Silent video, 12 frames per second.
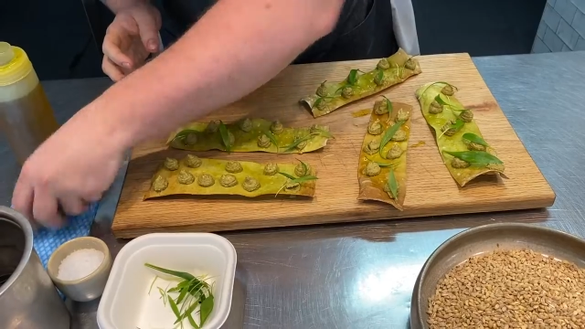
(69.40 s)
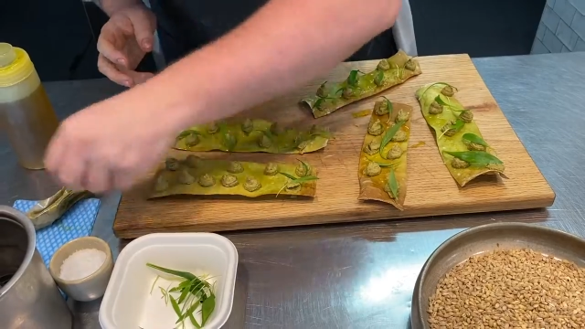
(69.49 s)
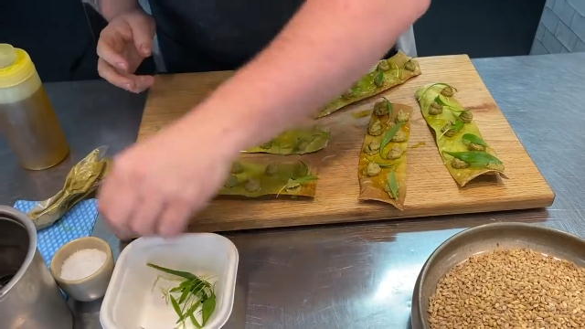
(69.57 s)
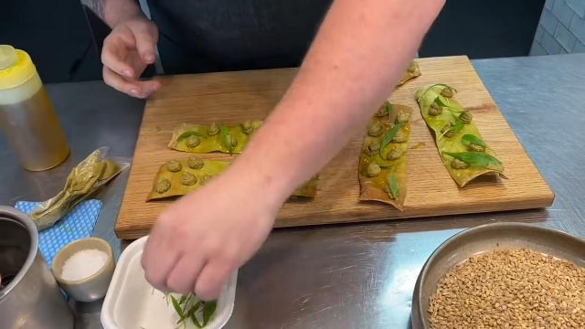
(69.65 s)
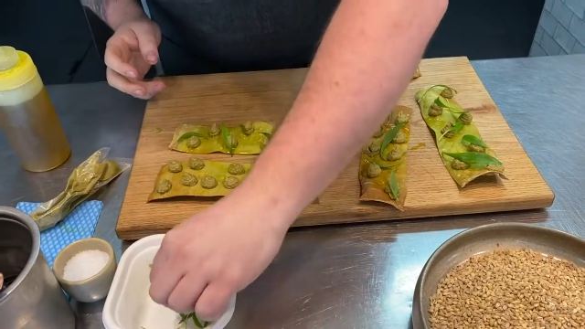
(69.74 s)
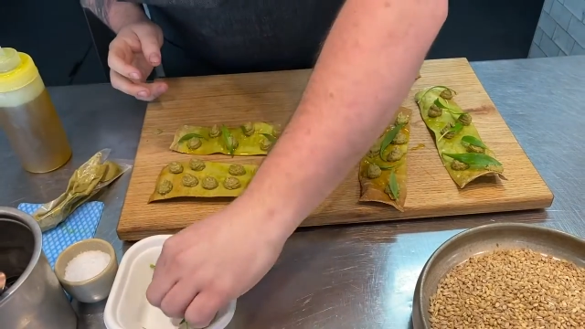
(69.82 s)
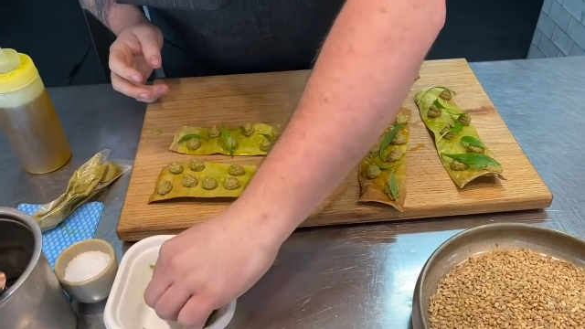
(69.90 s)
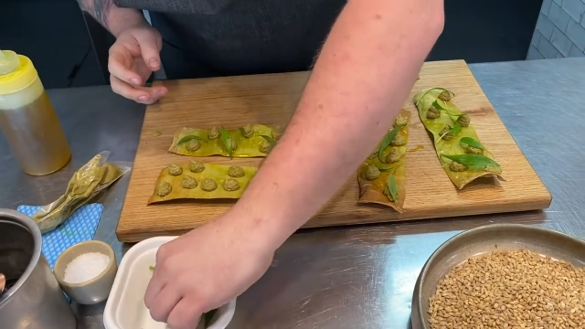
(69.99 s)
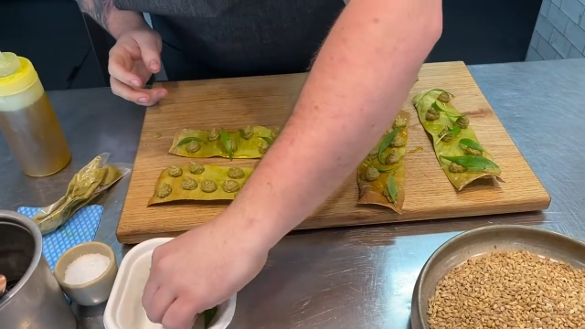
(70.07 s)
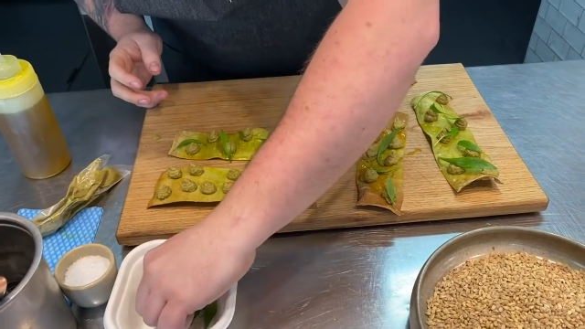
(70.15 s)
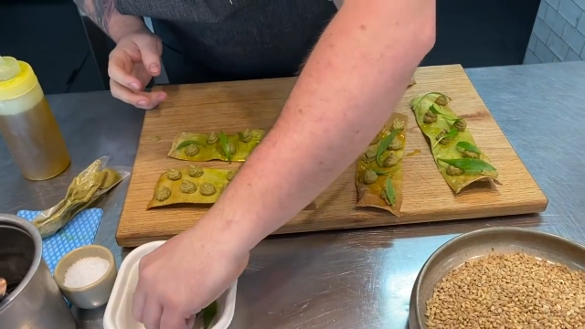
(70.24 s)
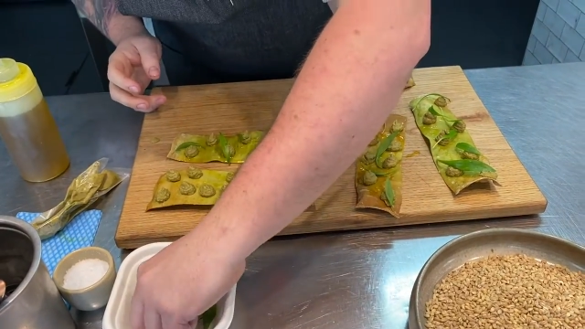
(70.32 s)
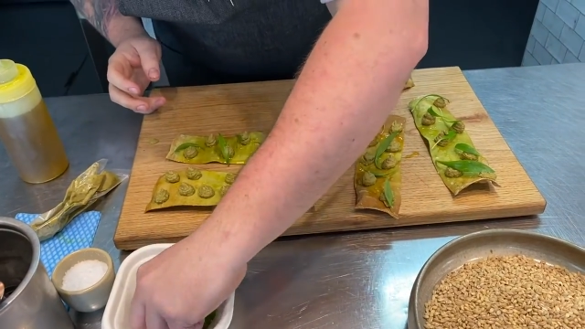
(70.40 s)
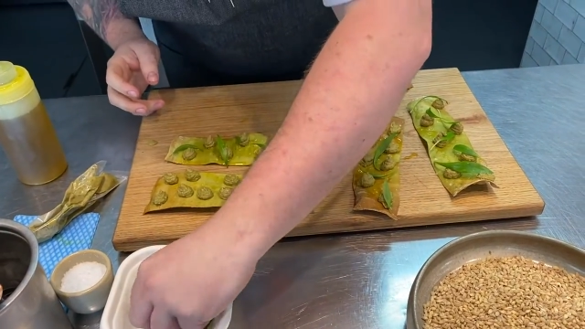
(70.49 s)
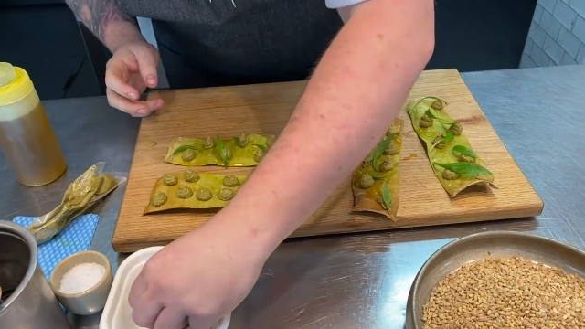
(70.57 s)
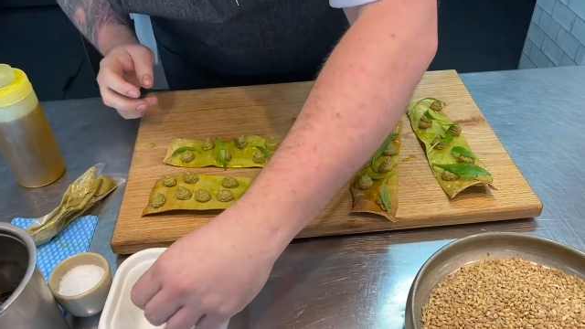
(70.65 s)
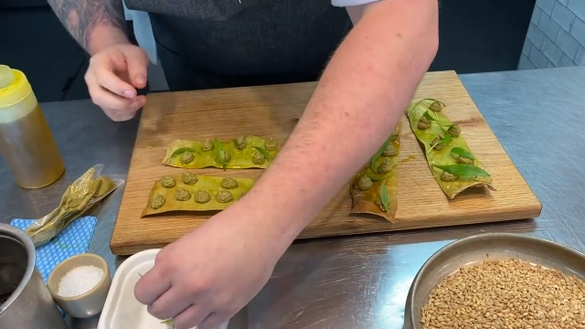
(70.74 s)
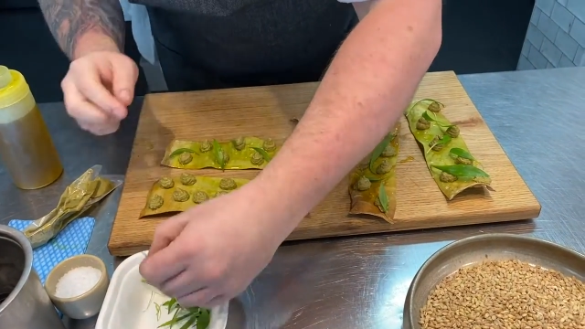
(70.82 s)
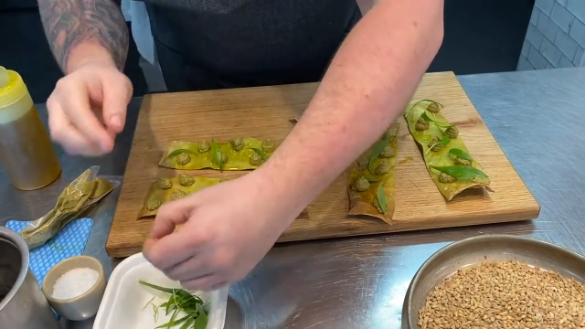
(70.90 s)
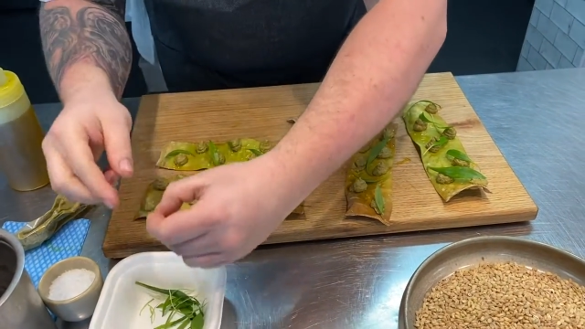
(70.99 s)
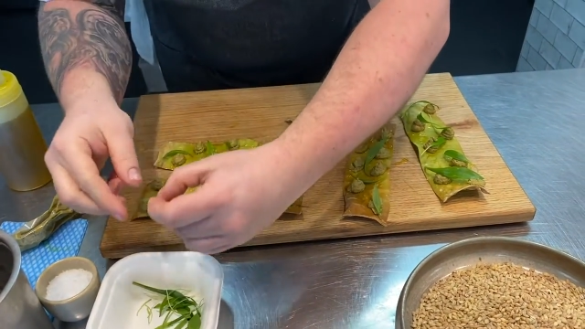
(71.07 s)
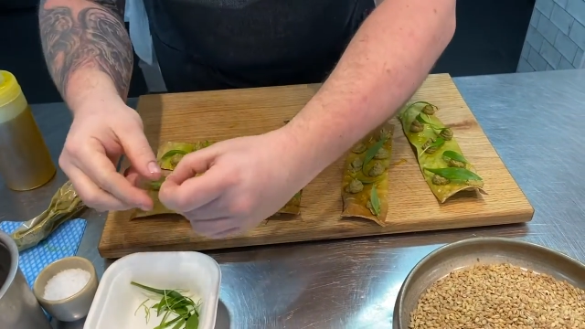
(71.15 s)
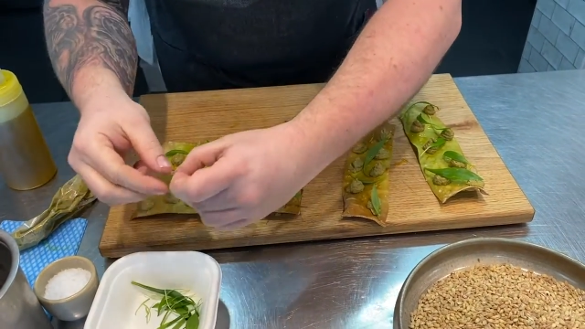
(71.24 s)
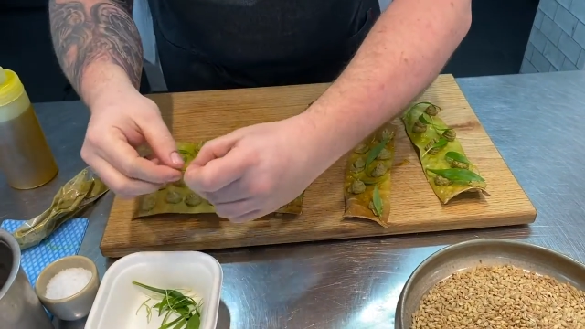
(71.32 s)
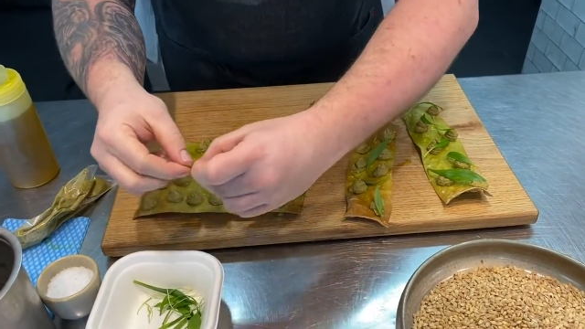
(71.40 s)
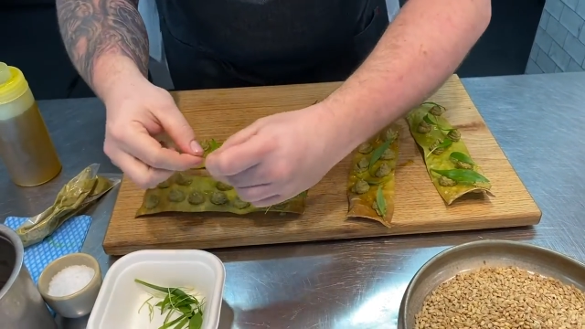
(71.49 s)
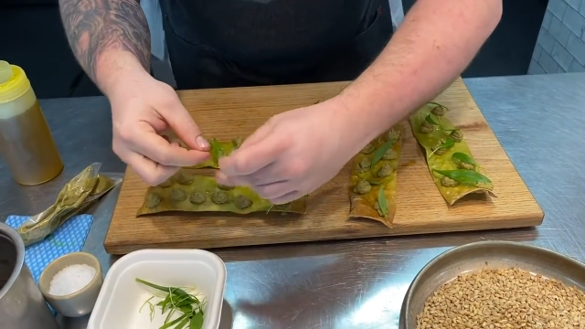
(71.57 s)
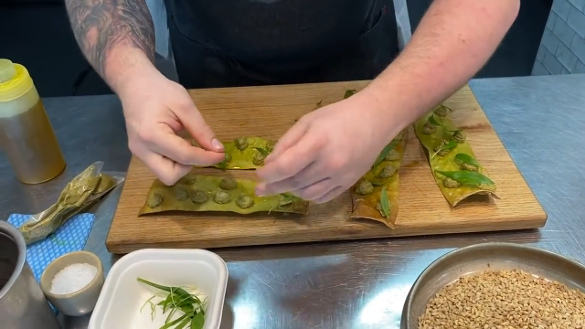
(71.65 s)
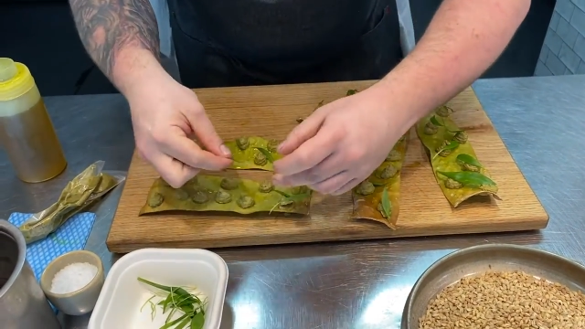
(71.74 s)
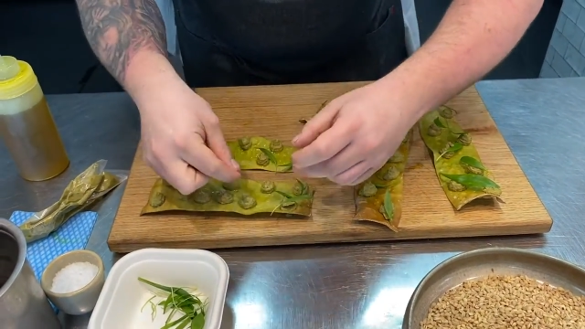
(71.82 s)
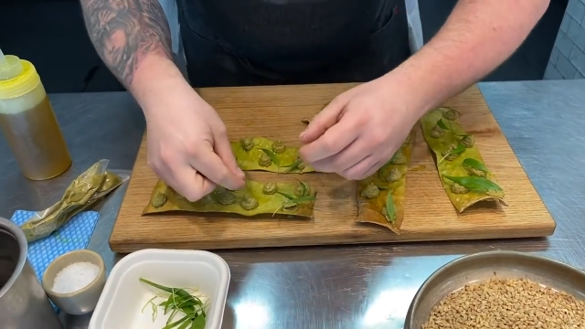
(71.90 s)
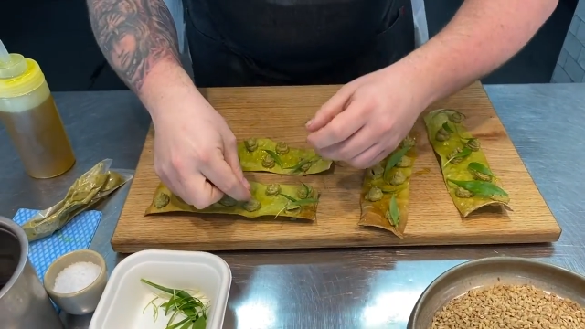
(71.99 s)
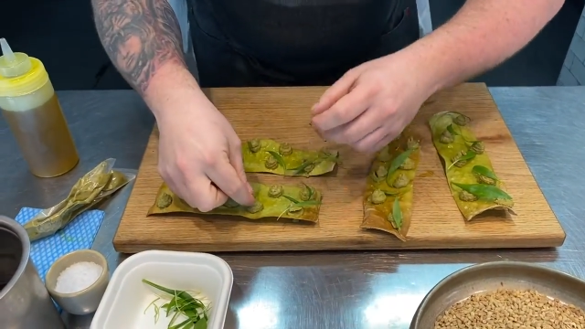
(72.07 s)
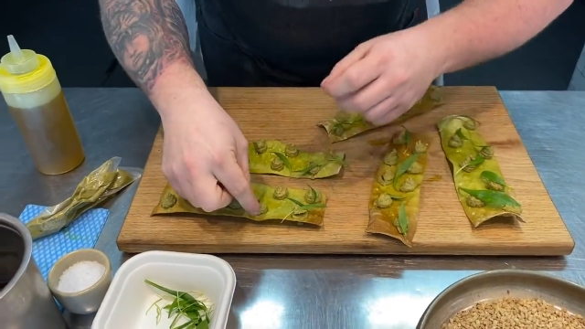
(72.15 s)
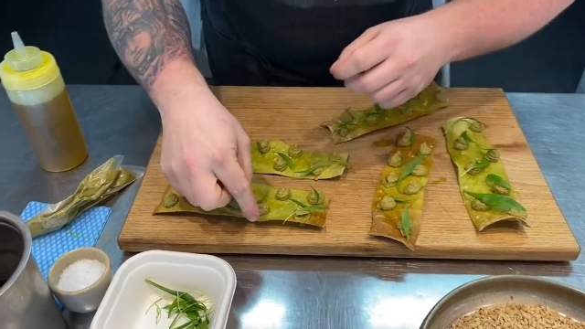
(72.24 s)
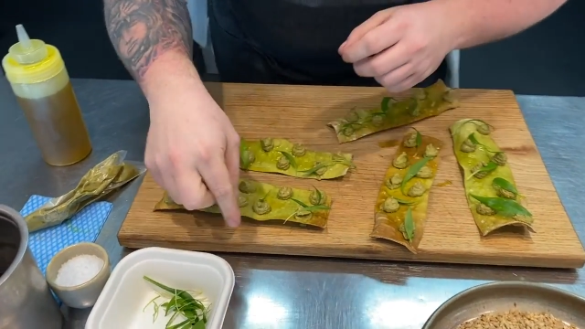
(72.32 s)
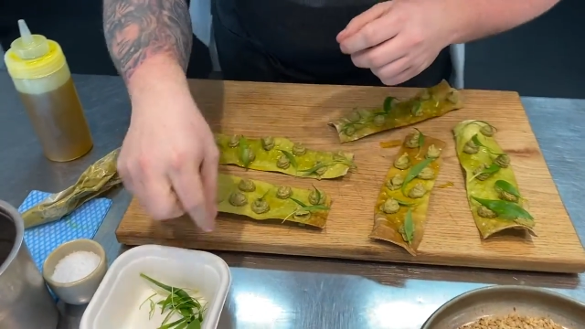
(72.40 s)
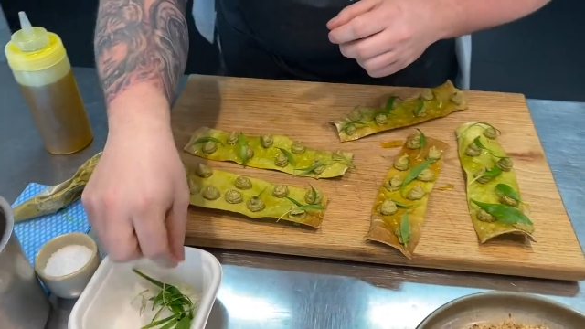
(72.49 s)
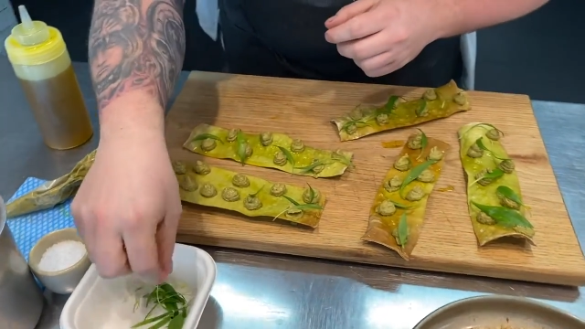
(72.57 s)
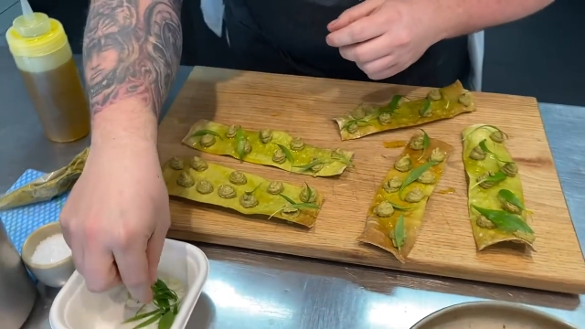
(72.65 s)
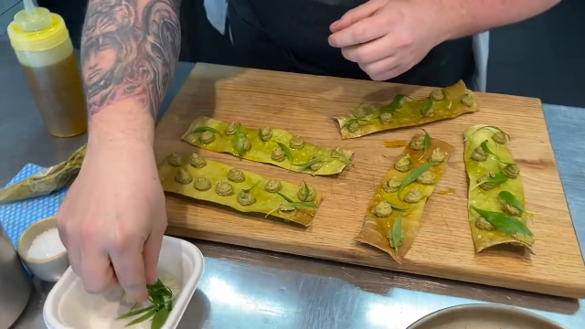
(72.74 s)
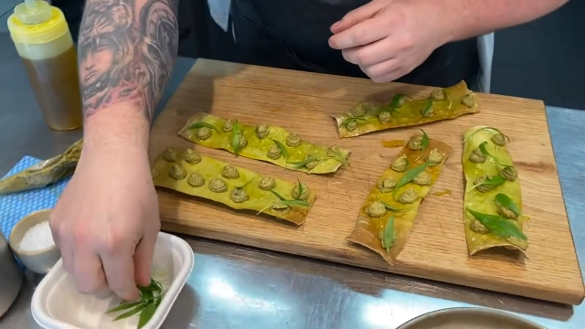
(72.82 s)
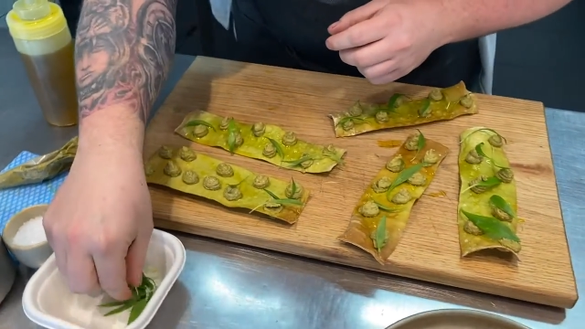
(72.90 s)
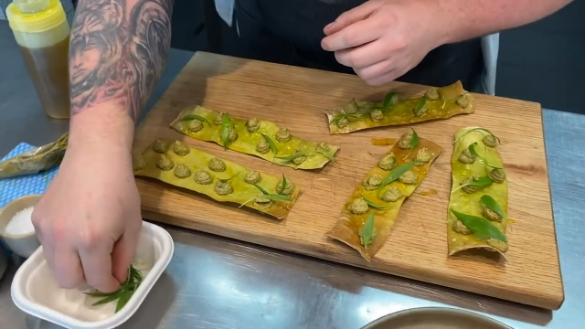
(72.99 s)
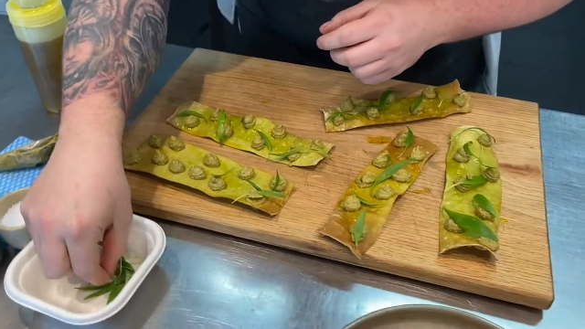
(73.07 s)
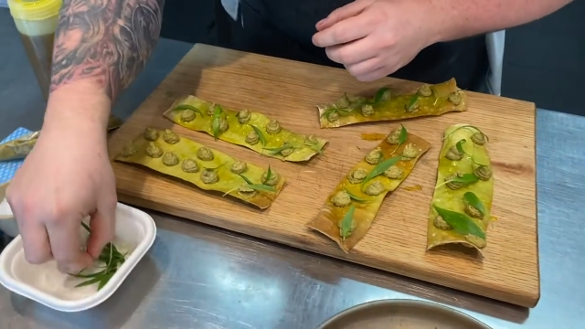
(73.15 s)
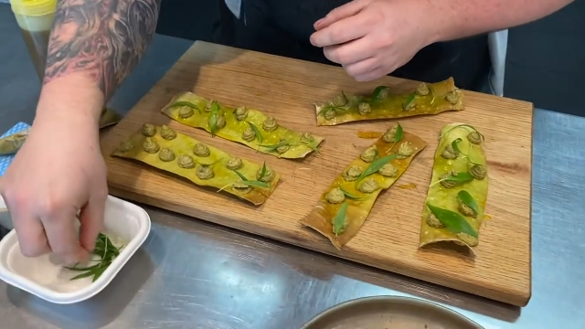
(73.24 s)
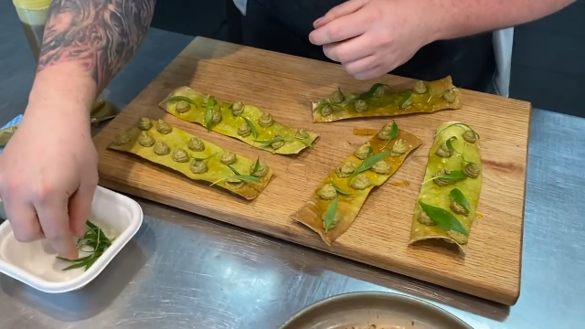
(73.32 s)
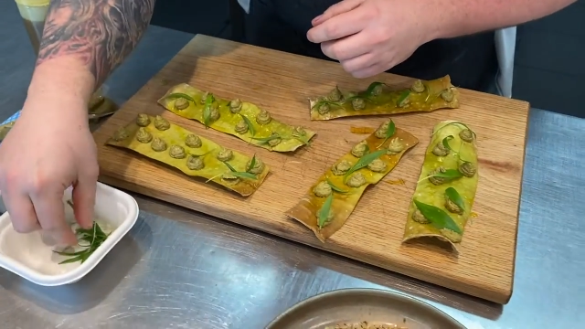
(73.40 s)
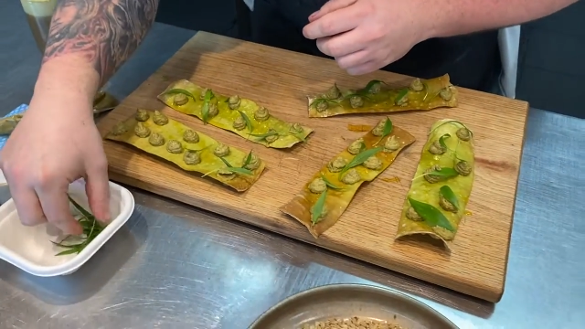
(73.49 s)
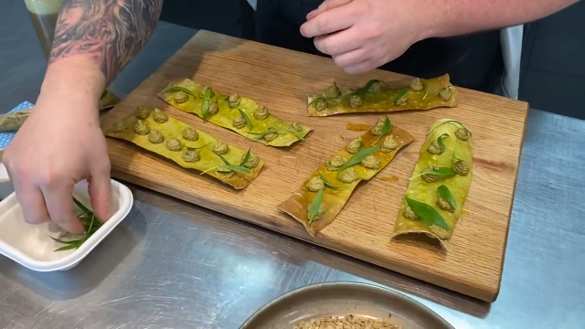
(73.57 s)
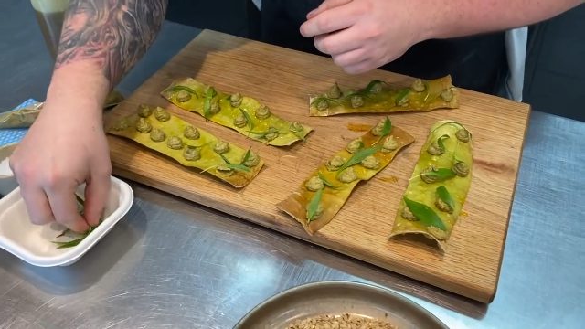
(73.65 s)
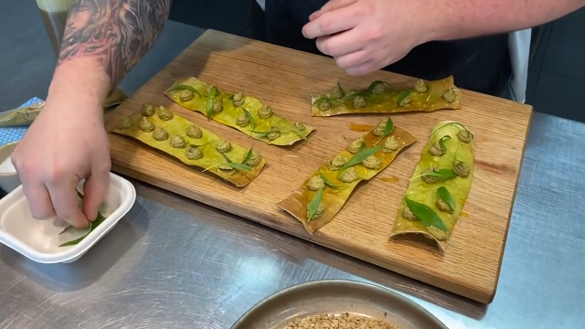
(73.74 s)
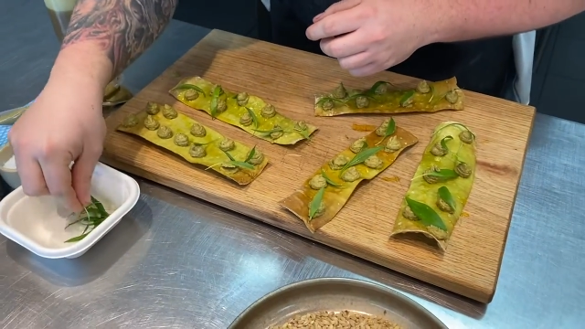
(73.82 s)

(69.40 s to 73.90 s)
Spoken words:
[unreadable: no face in view]